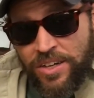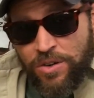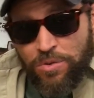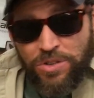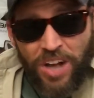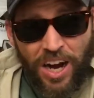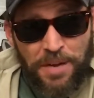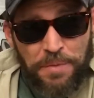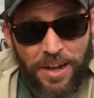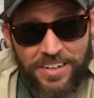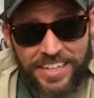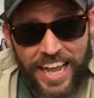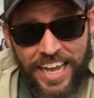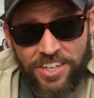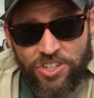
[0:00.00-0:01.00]
We're talking about
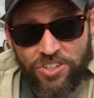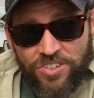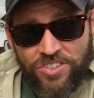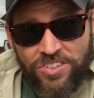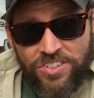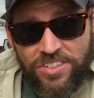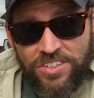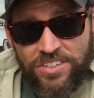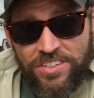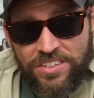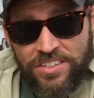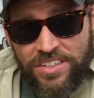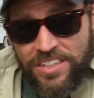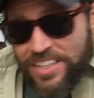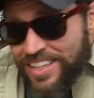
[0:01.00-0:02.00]
dangers
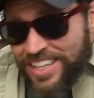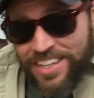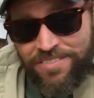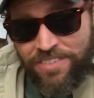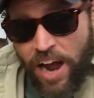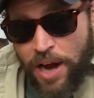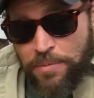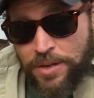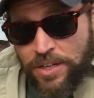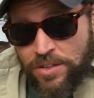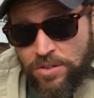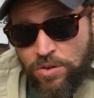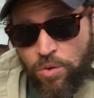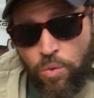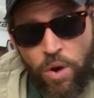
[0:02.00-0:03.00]
in the environment.
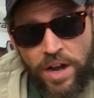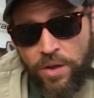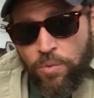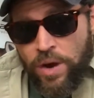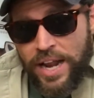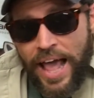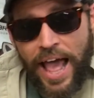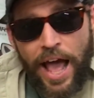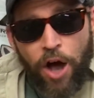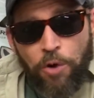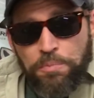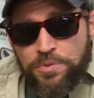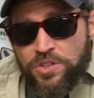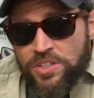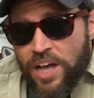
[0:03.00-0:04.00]
What
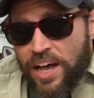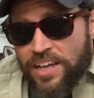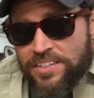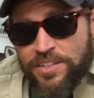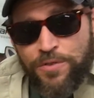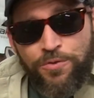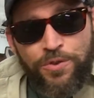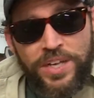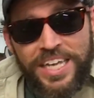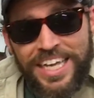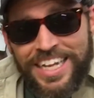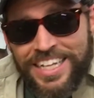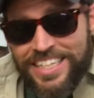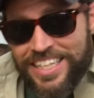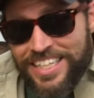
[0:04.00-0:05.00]
helps us if we
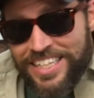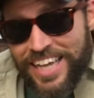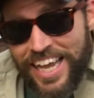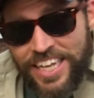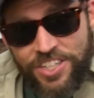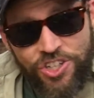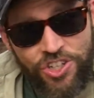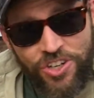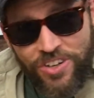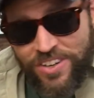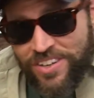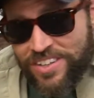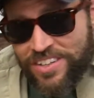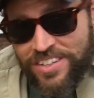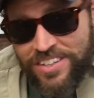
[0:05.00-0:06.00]
get into danger?